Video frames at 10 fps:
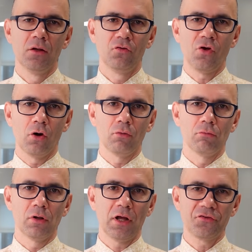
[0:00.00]
So
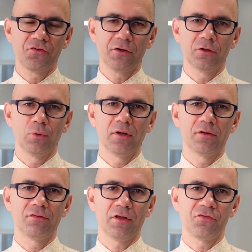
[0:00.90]
let's start
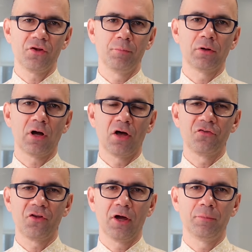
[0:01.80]
with a simple
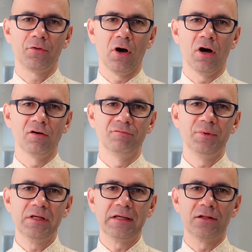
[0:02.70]
concept of
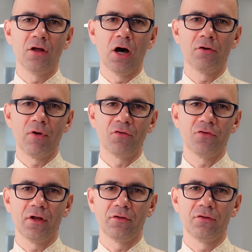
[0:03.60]
being a
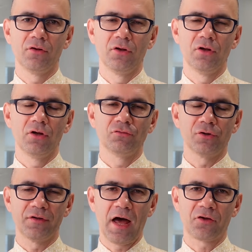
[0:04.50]
non-resident
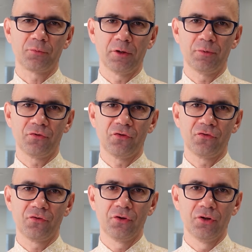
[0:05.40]
for tax
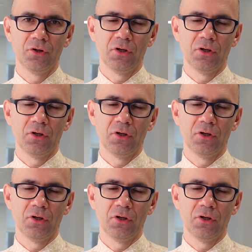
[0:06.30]
purposes.